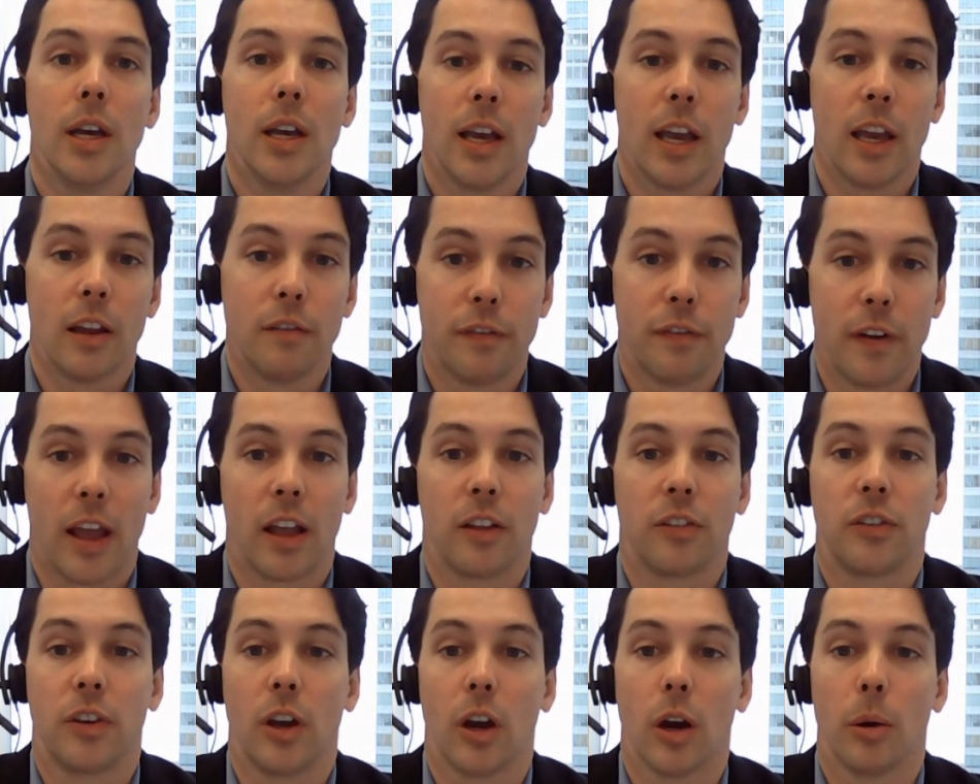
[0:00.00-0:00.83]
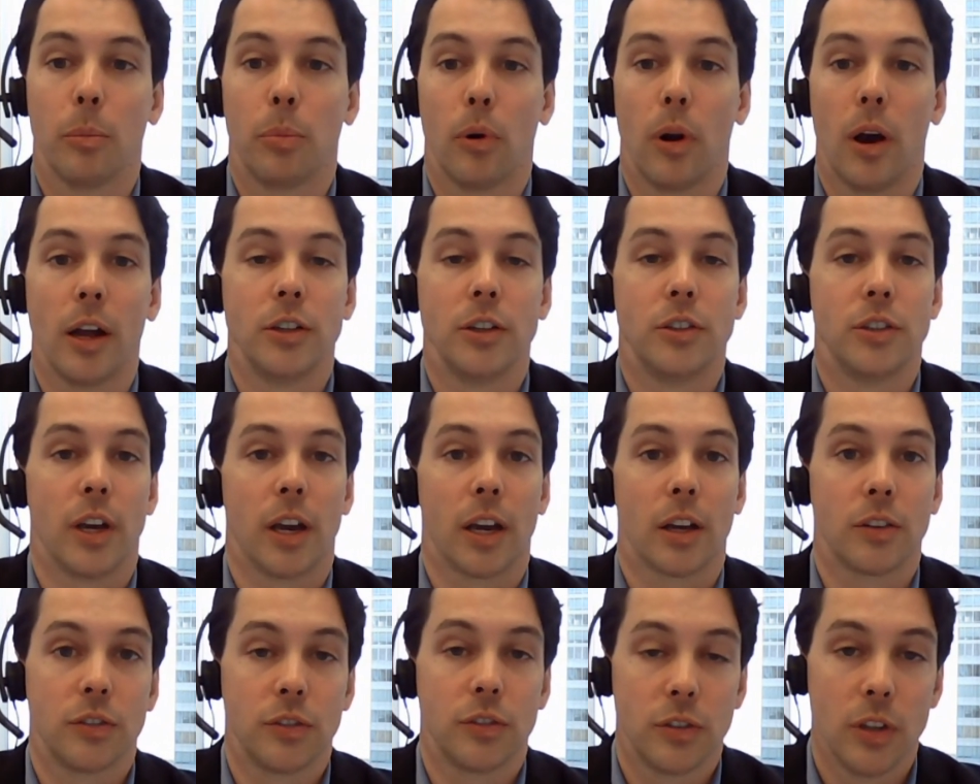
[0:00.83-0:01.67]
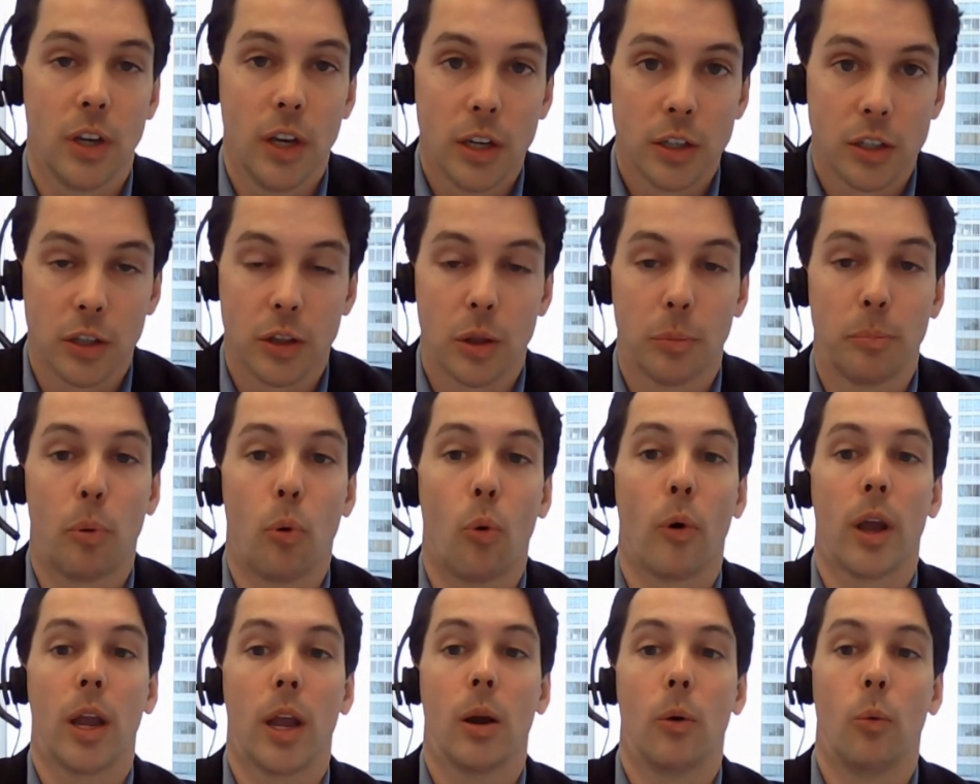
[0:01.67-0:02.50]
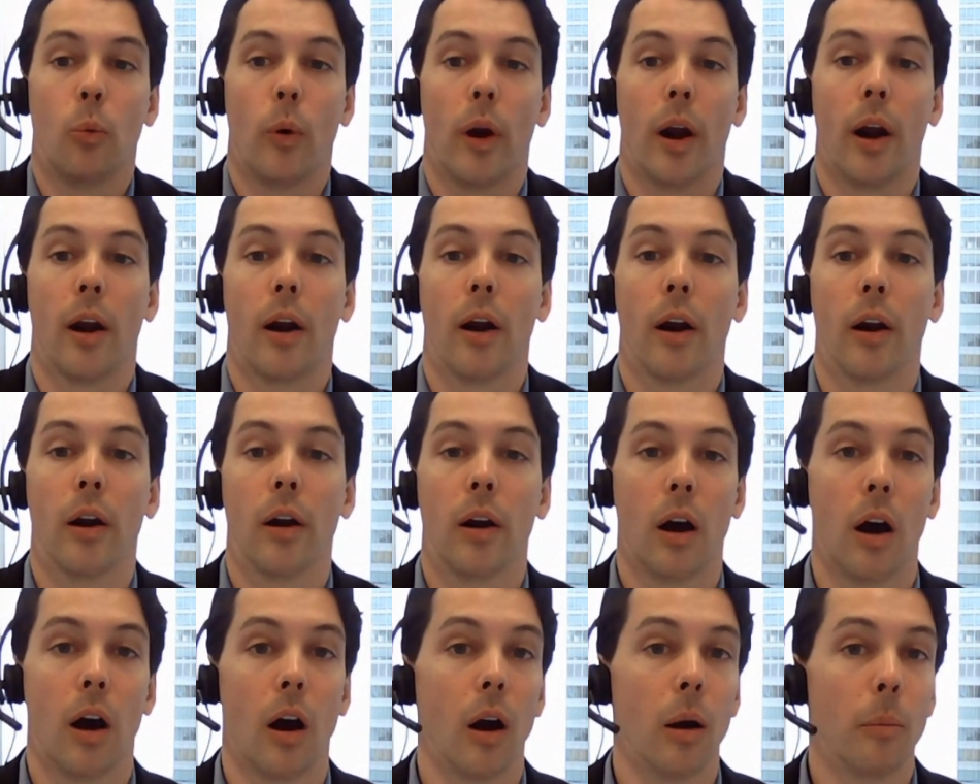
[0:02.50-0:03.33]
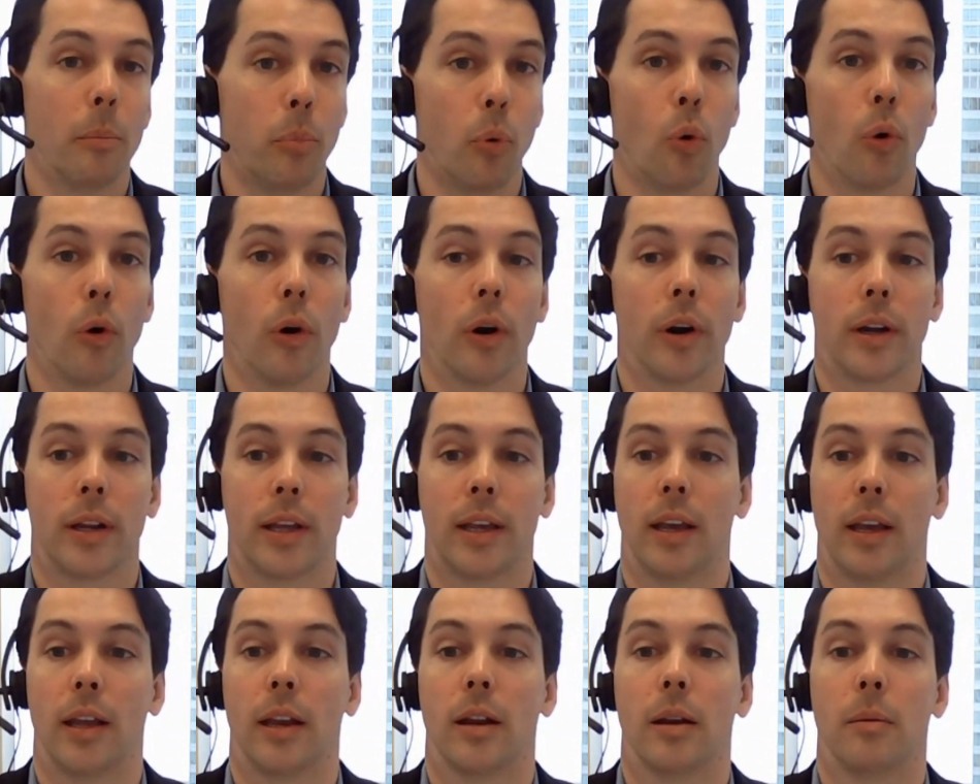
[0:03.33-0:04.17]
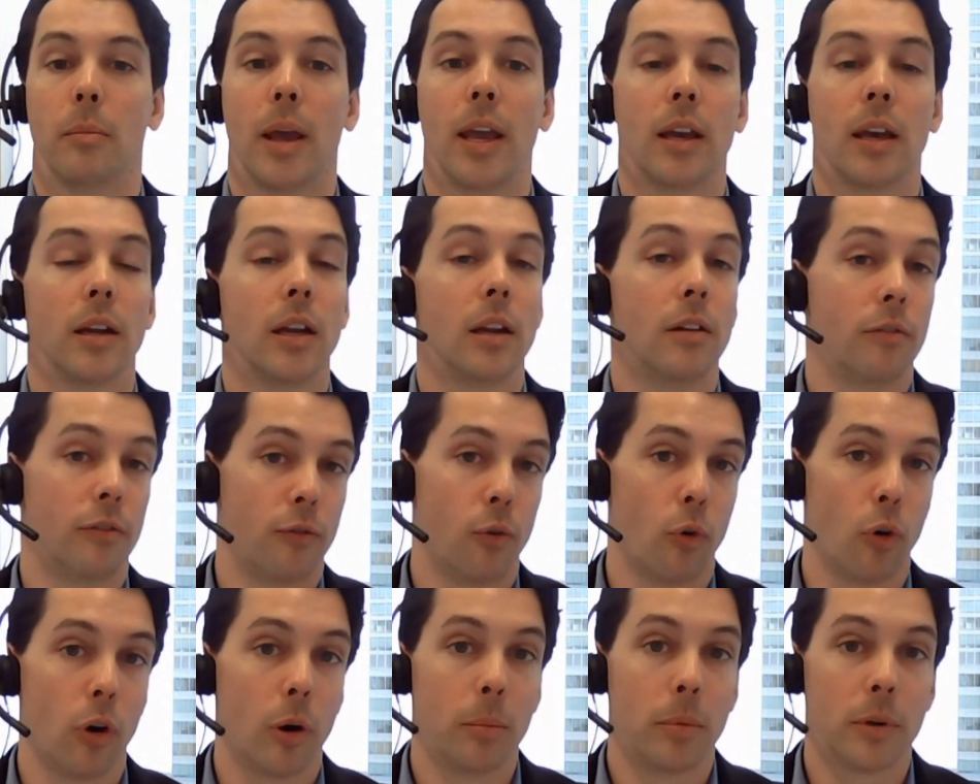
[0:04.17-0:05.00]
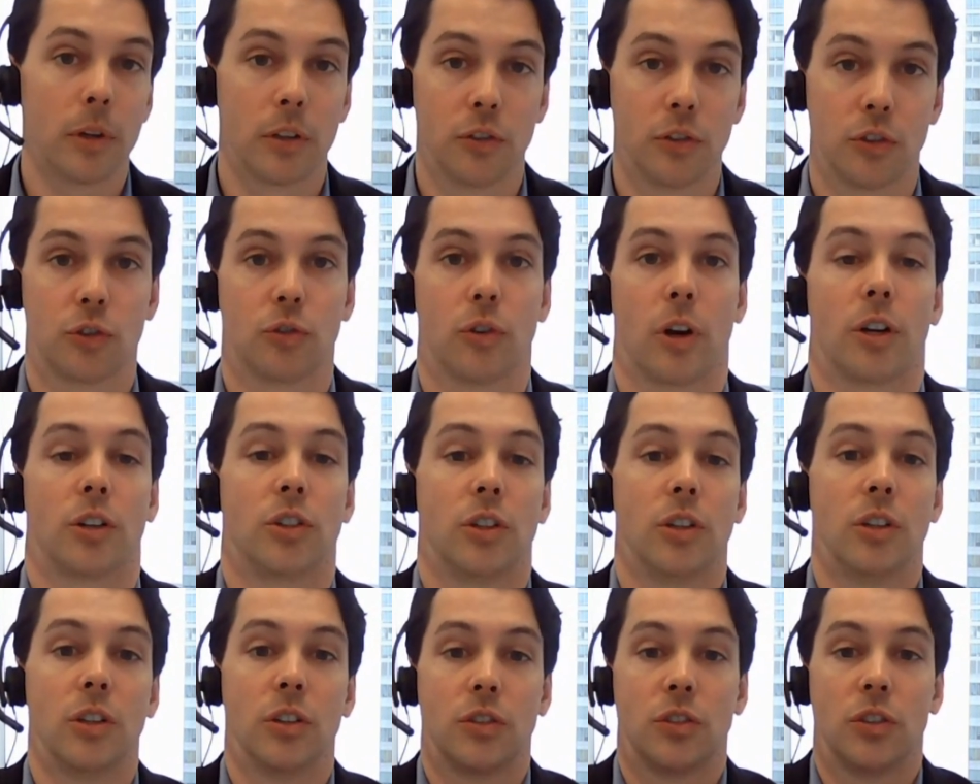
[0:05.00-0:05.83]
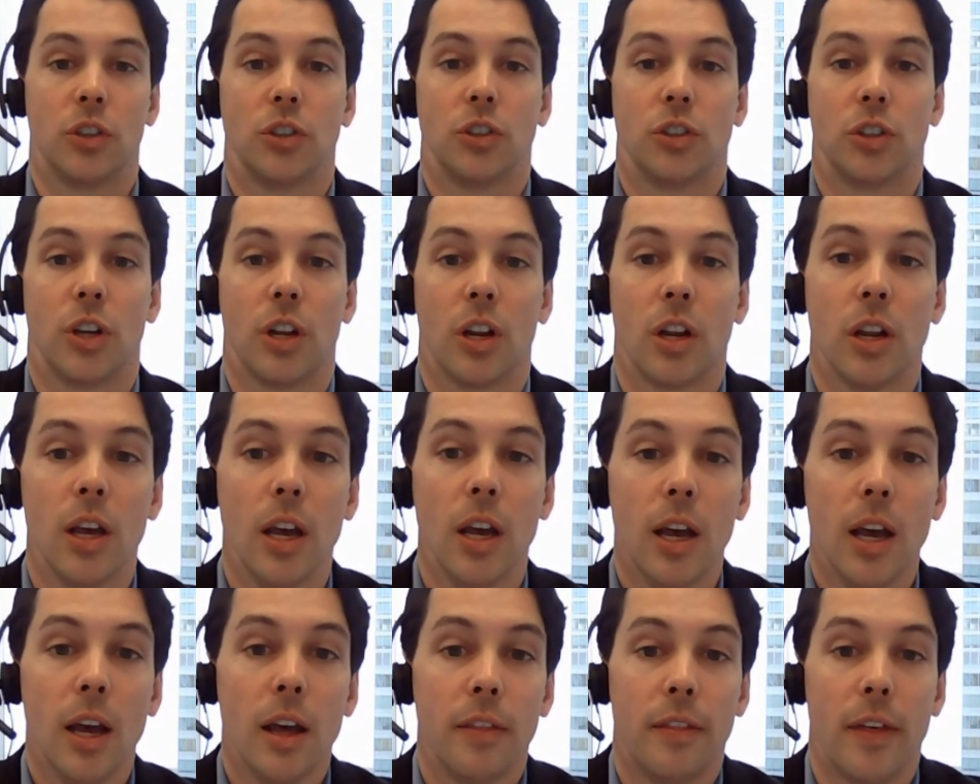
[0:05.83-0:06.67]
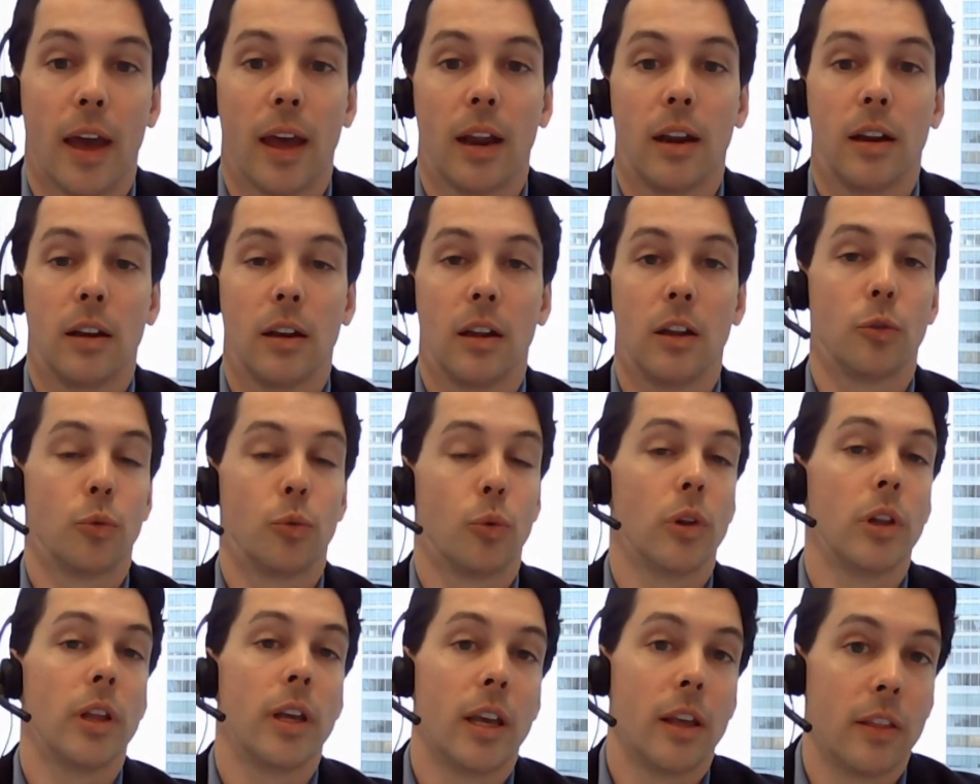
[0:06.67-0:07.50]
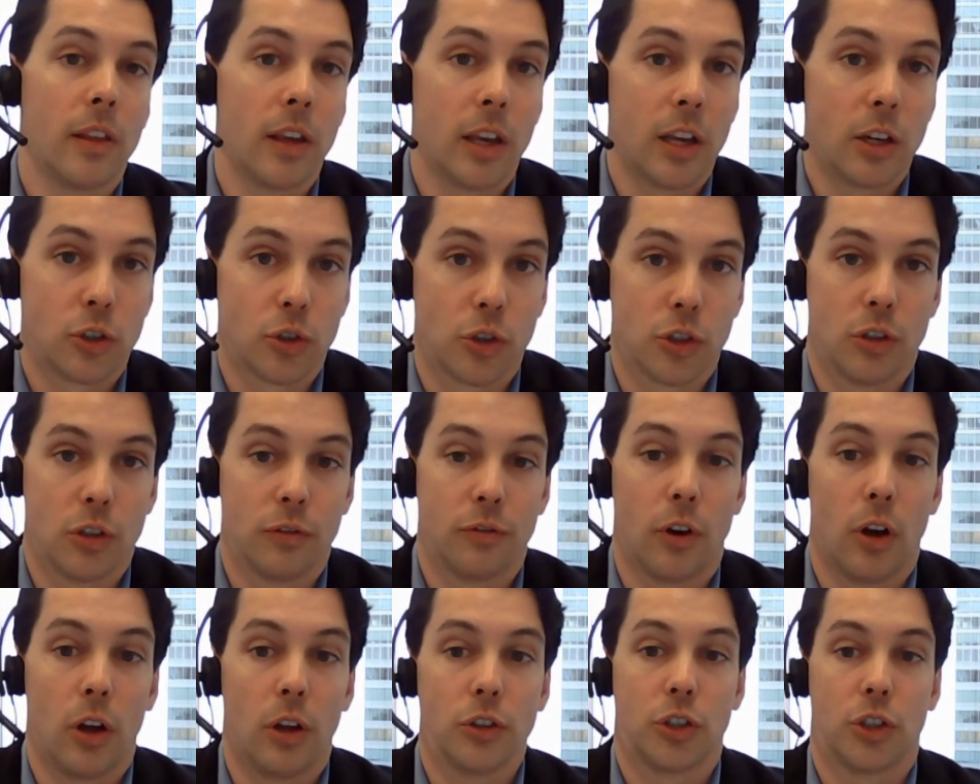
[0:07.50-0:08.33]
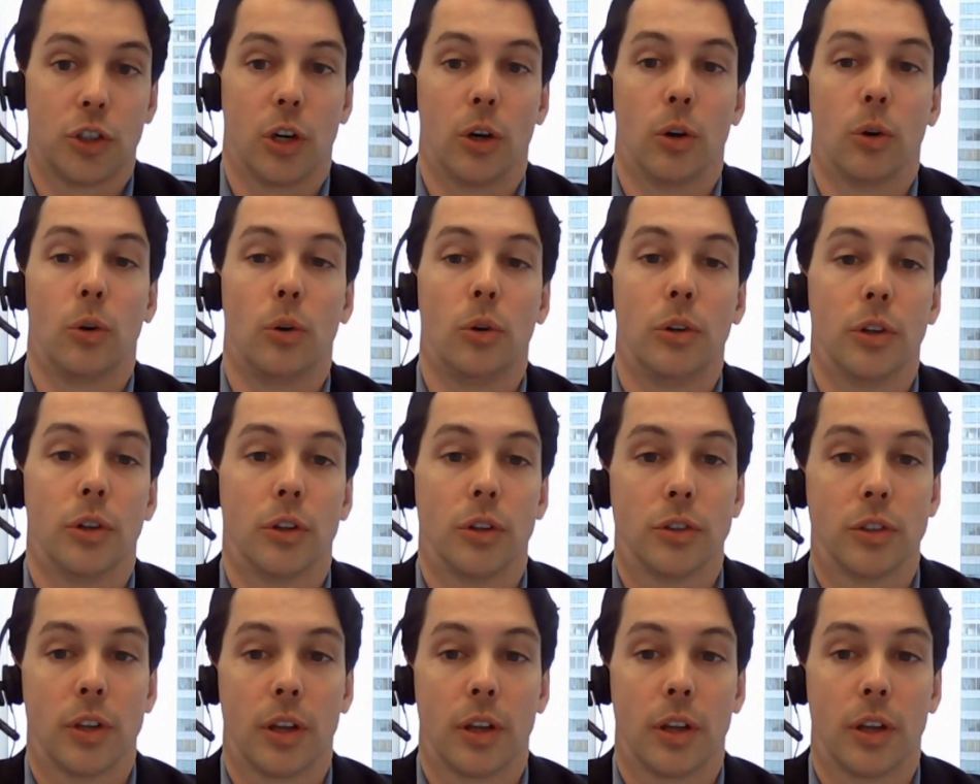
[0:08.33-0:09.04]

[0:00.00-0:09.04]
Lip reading: advancing our projects to the point where our board can make an informed construction decision that is really in the interest of all shareholders.